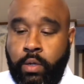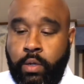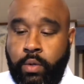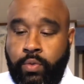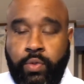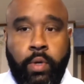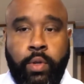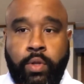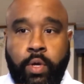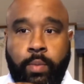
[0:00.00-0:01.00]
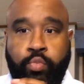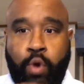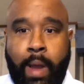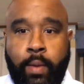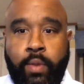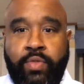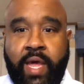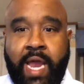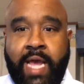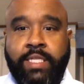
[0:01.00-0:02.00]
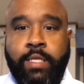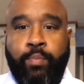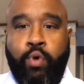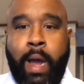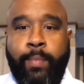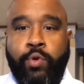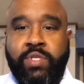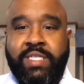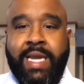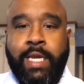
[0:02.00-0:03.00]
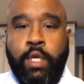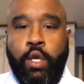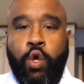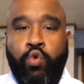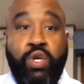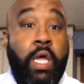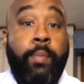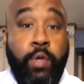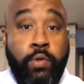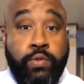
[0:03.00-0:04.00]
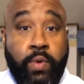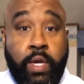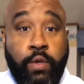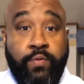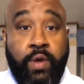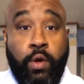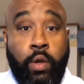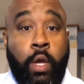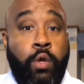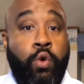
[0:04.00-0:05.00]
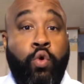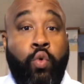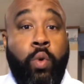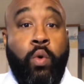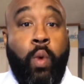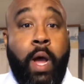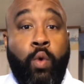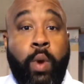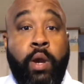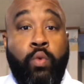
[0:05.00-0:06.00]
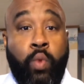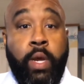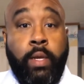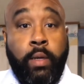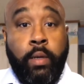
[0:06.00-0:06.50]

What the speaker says: the proper standalone W's, right? You've hit your who, what, why, where, and when.